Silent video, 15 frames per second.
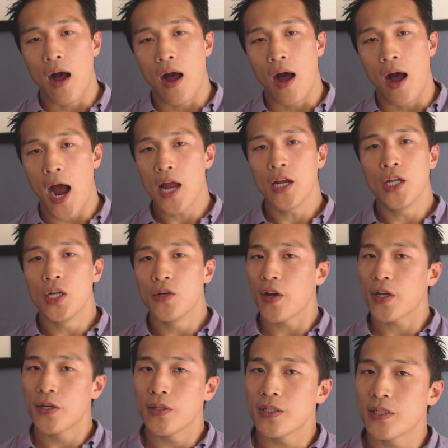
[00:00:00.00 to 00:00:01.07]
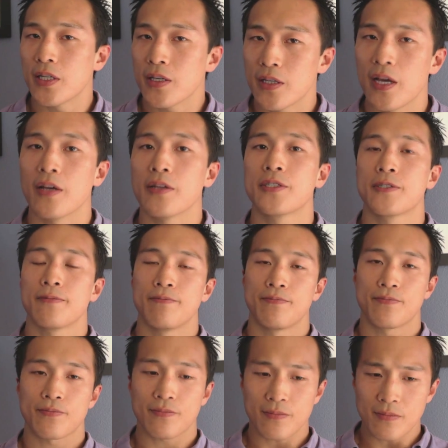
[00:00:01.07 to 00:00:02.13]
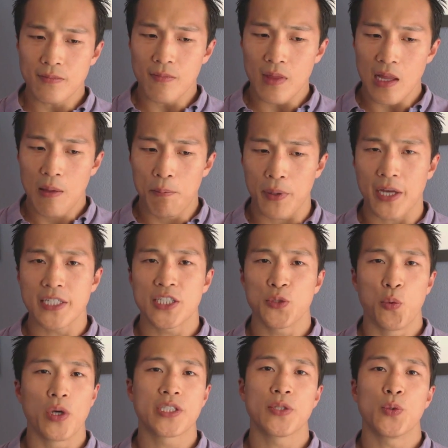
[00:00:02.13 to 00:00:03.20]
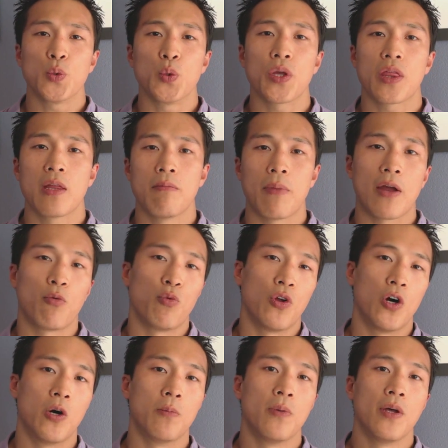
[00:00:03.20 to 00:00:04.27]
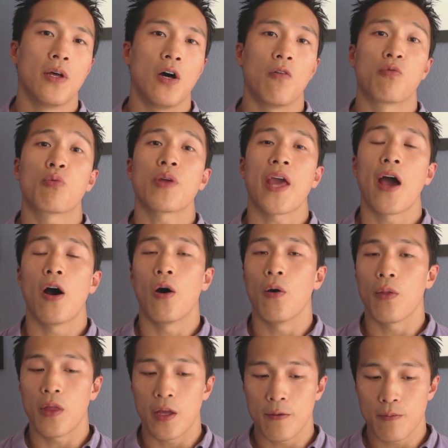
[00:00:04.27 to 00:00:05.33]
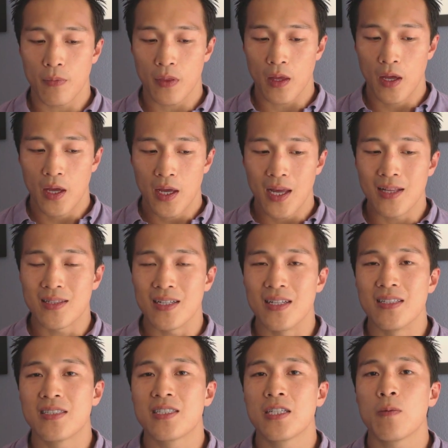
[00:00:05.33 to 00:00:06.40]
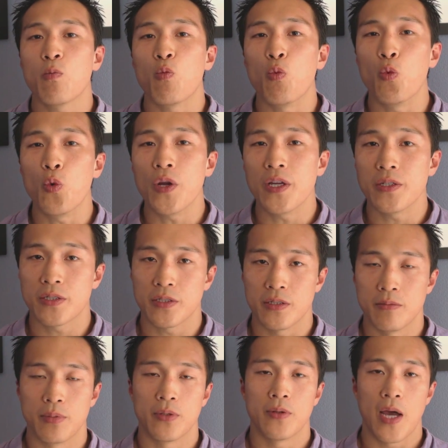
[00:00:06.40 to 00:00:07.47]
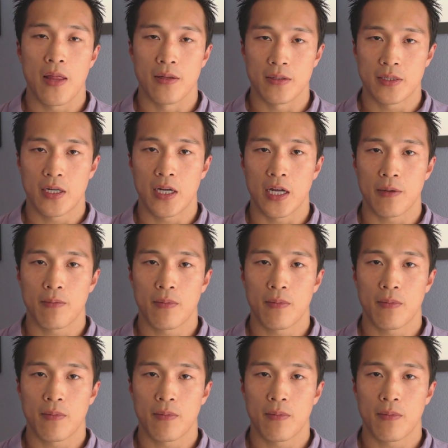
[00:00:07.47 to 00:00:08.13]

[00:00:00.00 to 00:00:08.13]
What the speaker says: I don't know if I could have said yes, because it wasn't within my realm of reality. It didn't seem reasonable at the time.